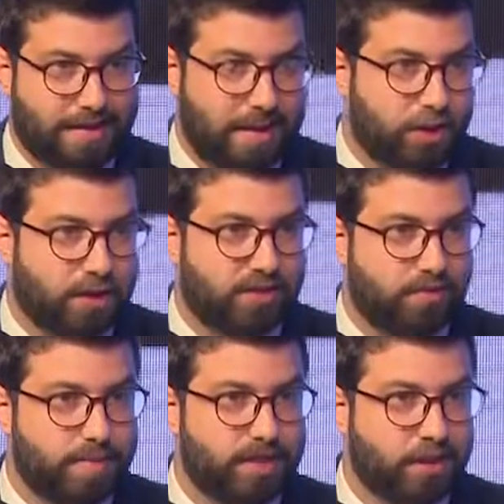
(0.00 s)
their
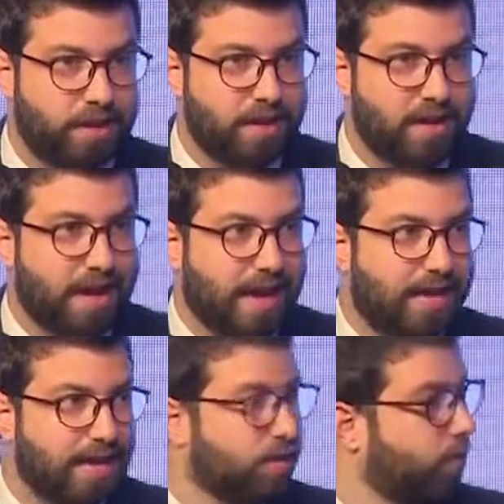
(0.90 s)
transformation,
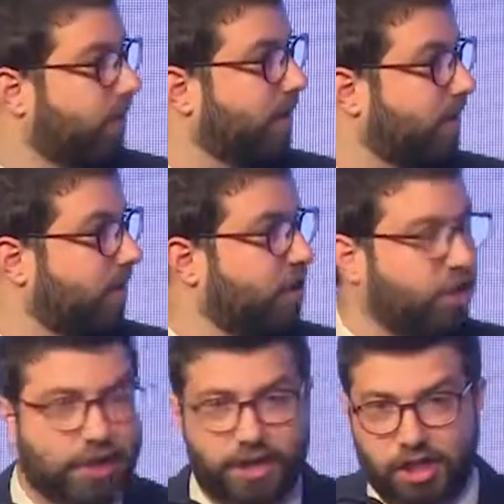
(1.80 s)
and is really going to
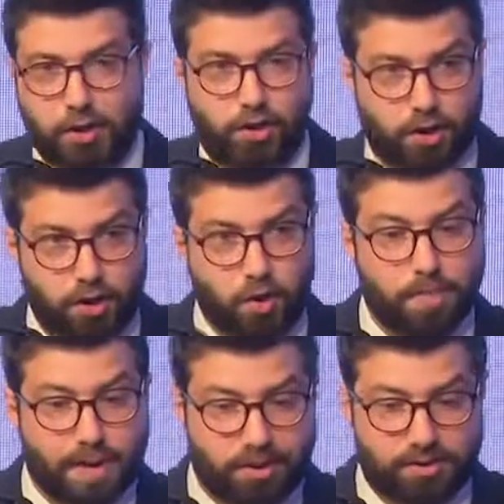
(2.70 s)
change how we're going to go
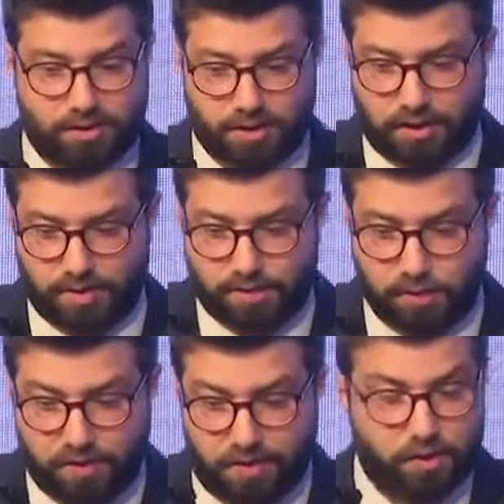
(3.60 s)
about
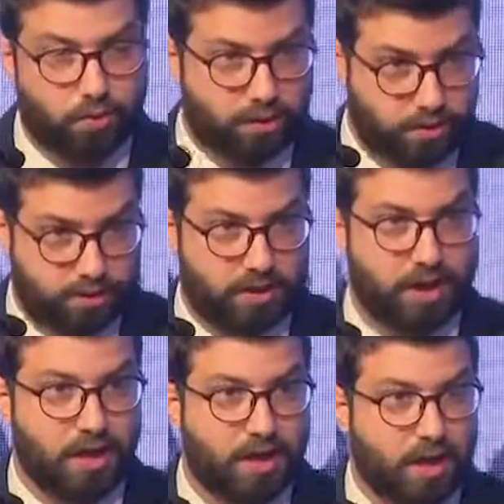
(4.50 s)
moving towards
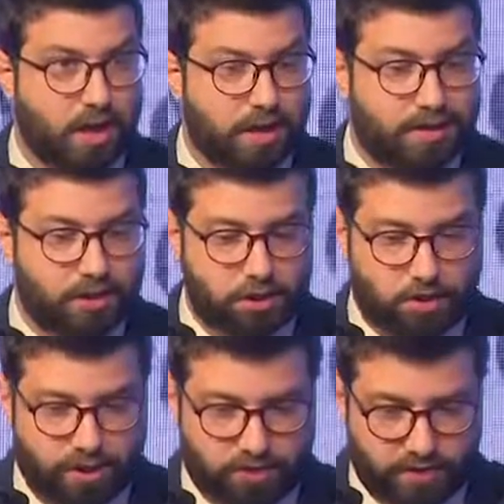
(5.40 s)
digital
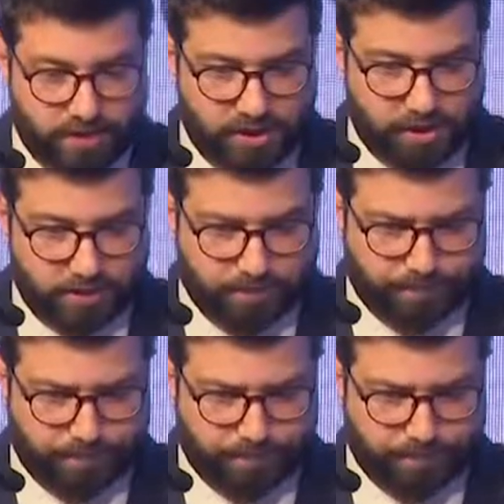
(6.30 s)
transformation.